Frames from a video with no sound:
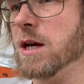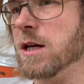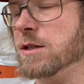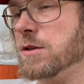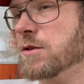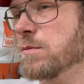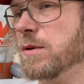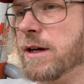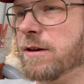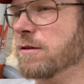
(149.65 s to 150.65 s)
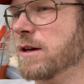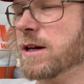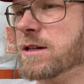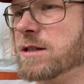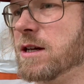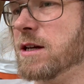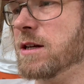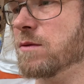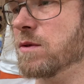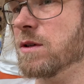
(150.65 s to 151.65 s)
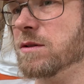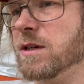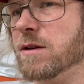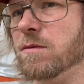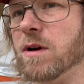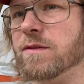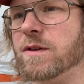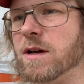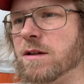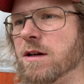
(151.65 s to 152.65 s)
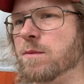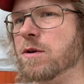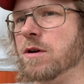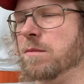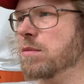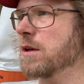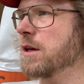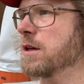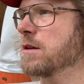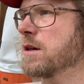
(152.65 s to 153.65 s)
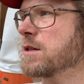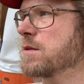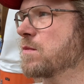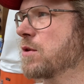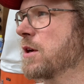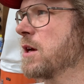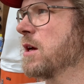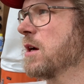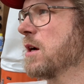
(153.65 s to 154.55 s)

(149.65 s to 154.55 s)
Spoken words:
It's also a planer, like I said. It will take rough cut lumber and plane it nice and pretty.